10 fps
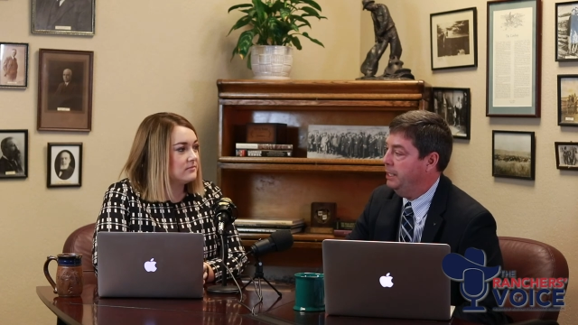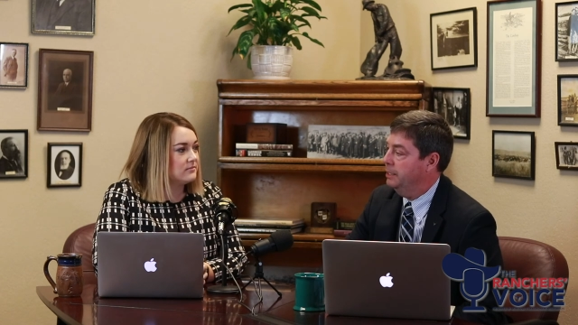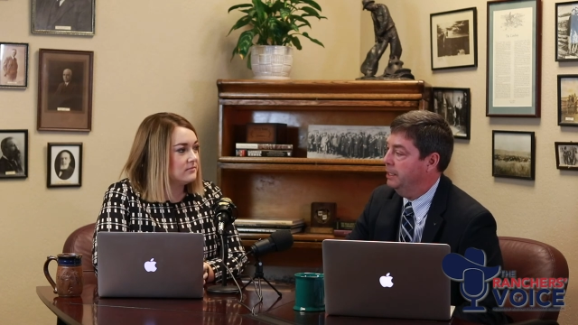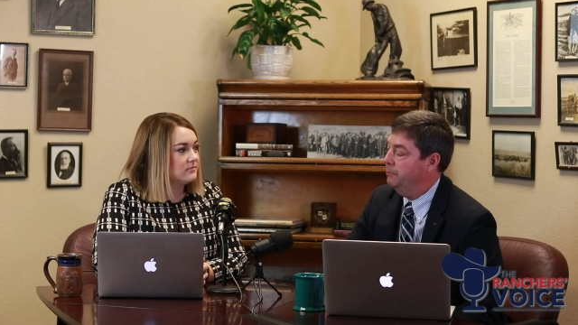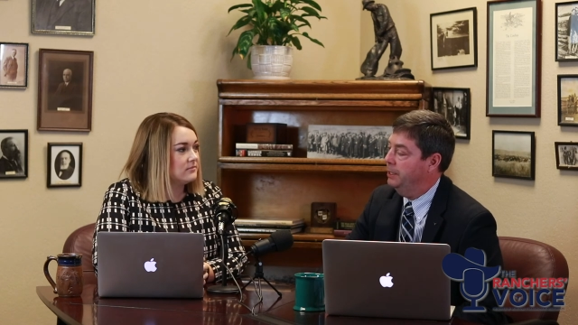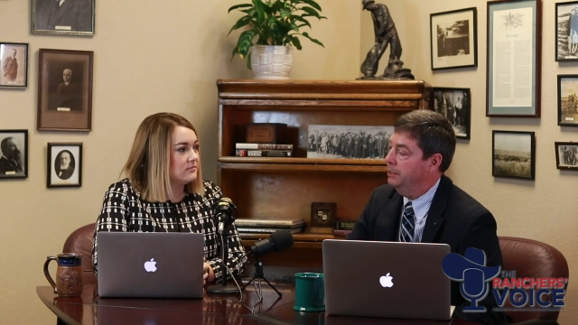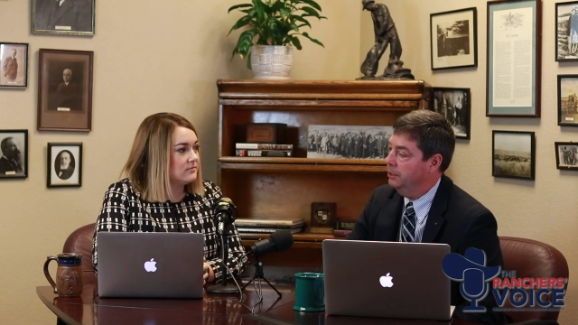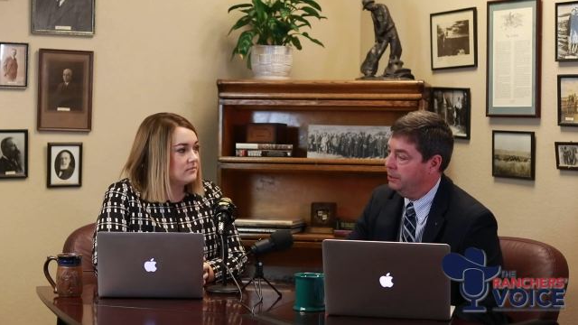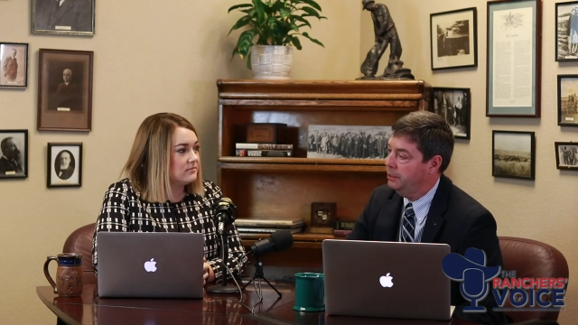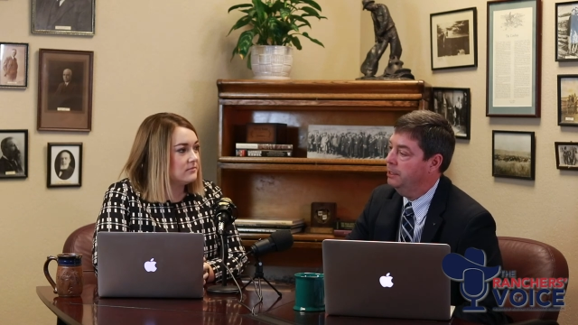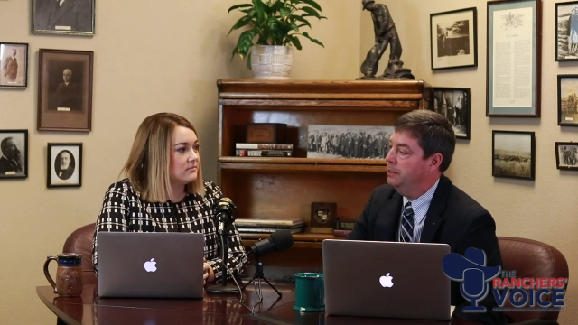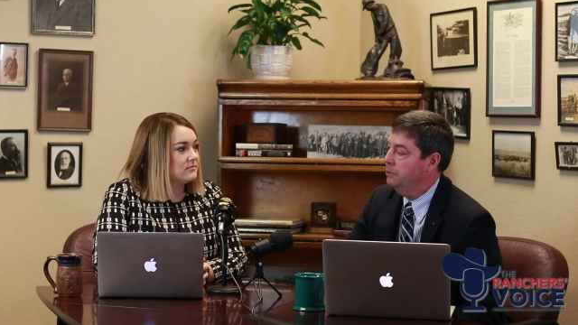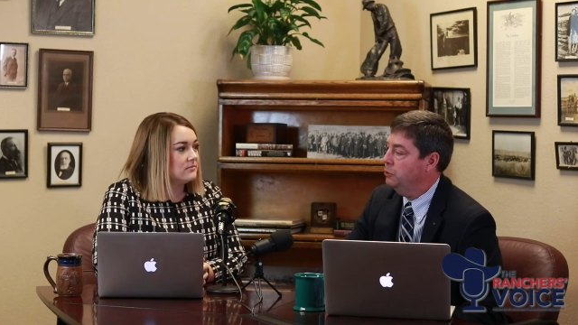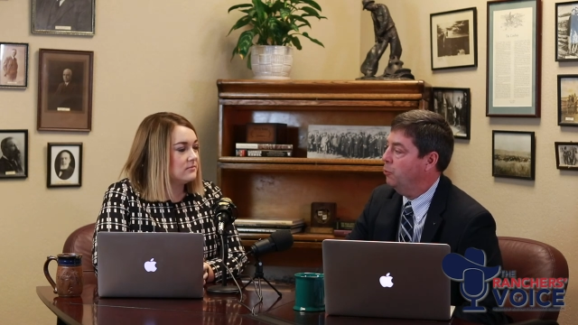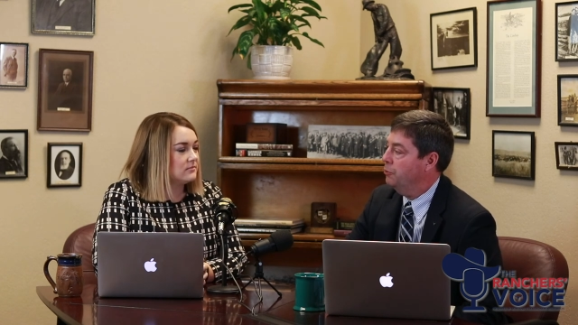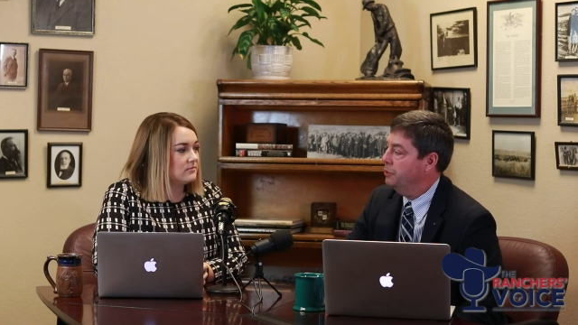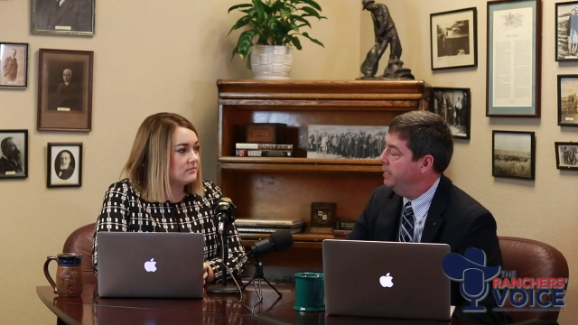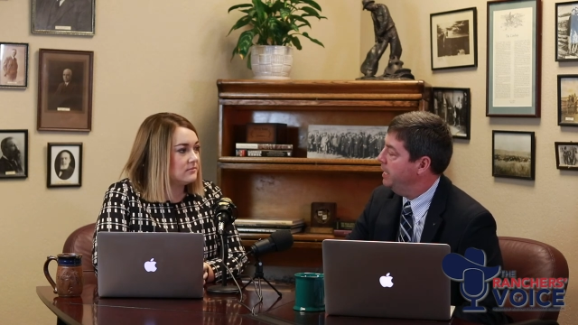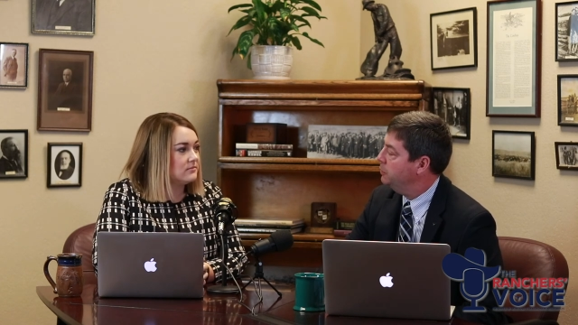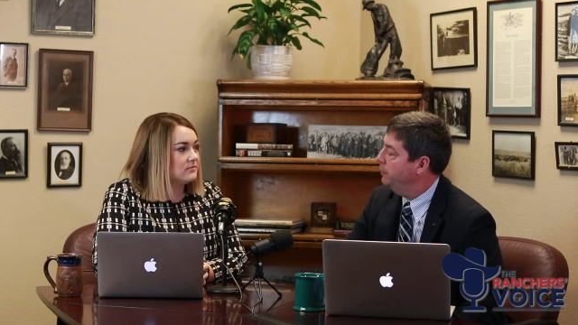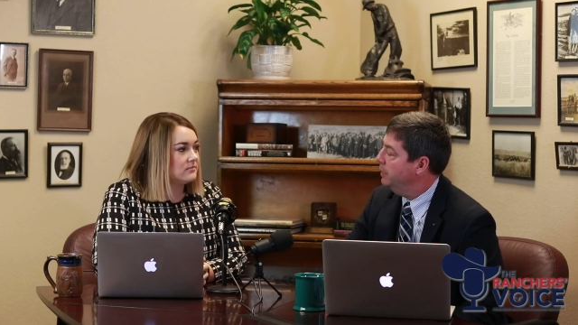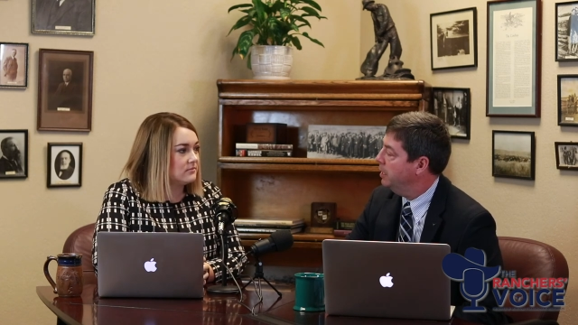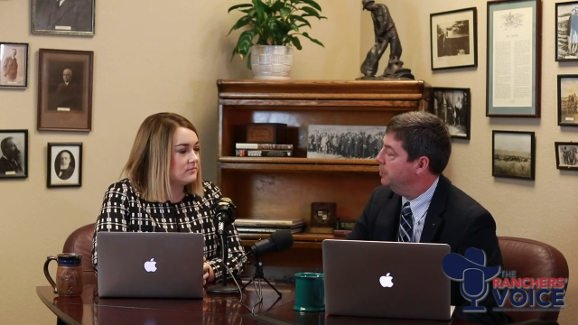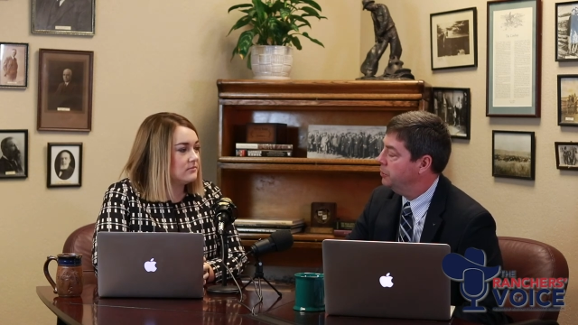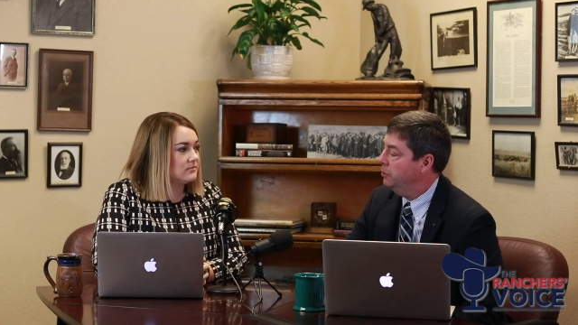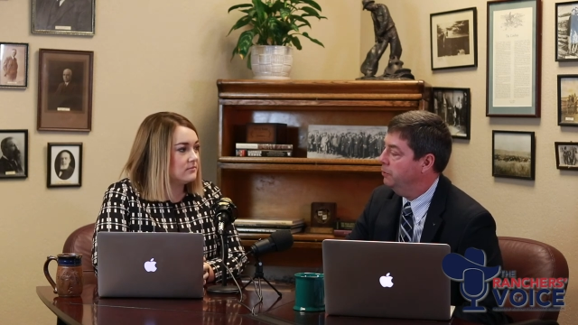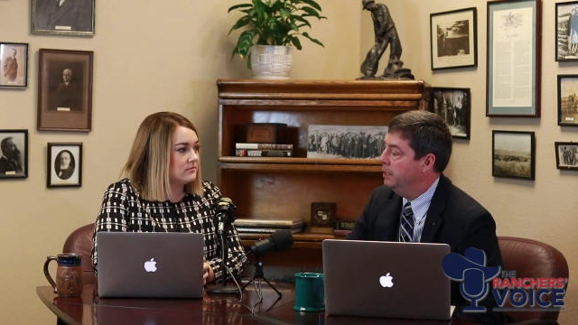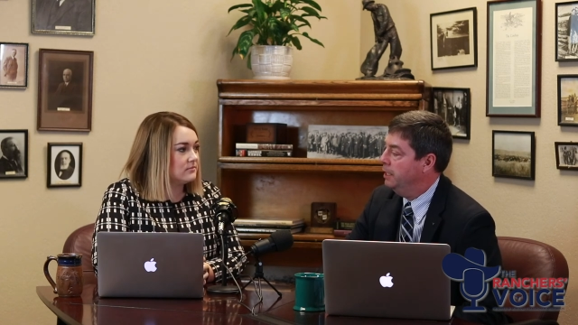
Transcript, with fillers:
Speaker 1: and then we look toward the next week also.